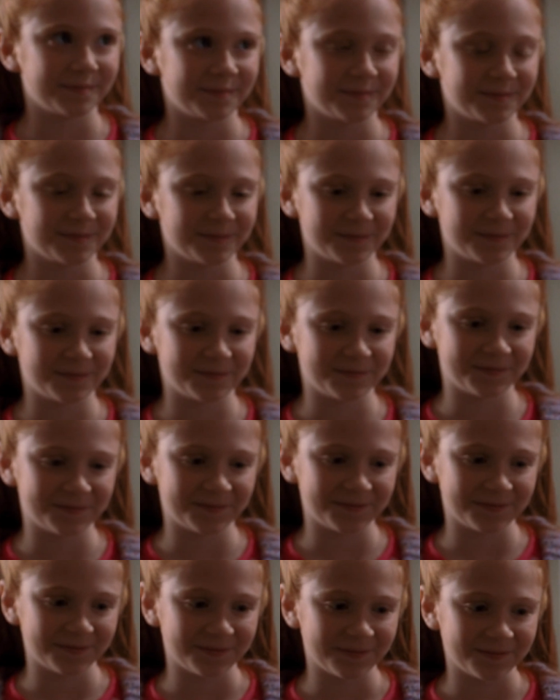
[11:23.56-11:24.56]
Look at that. It's
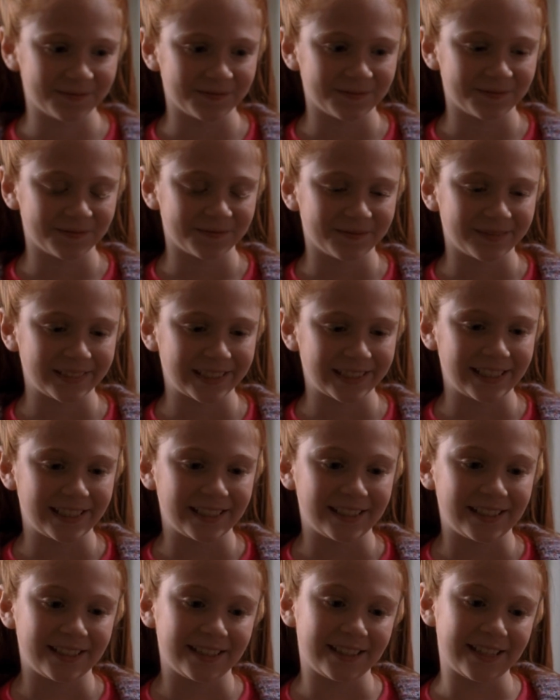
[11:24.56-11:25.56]
snowing in Hawaii.
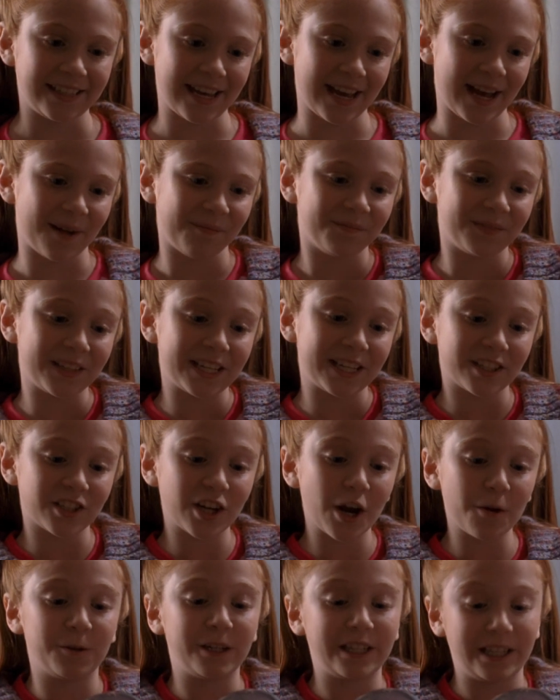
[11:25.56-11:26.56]
Yeah, it's
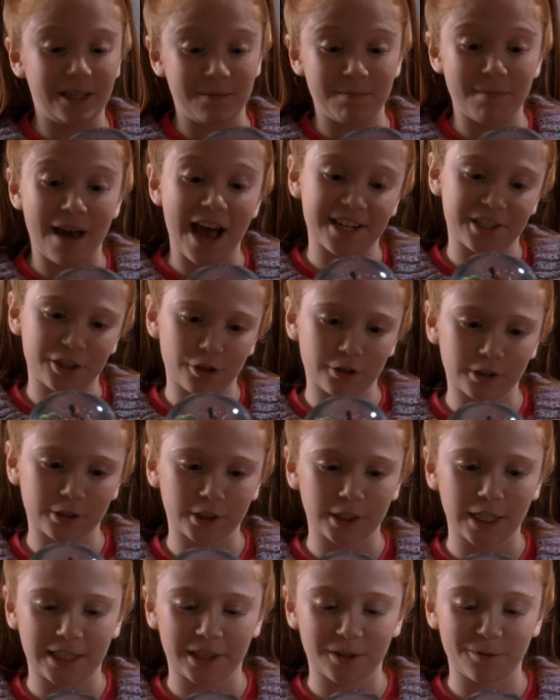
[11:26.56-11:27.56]
not really magical
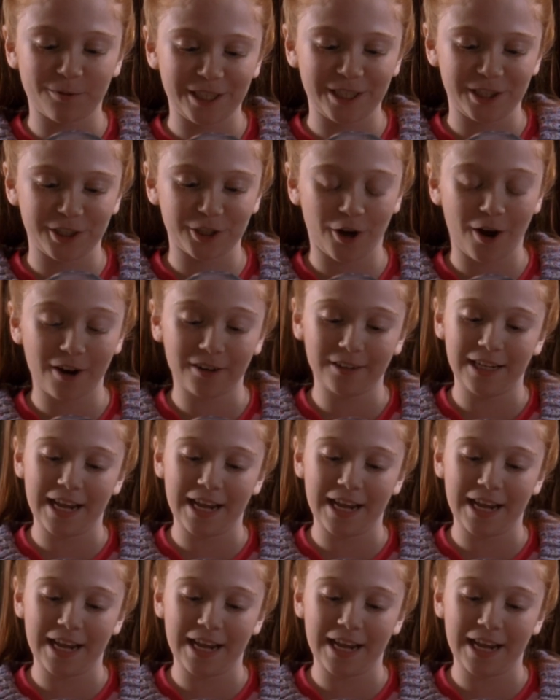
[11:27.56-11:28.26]
like the one Charlie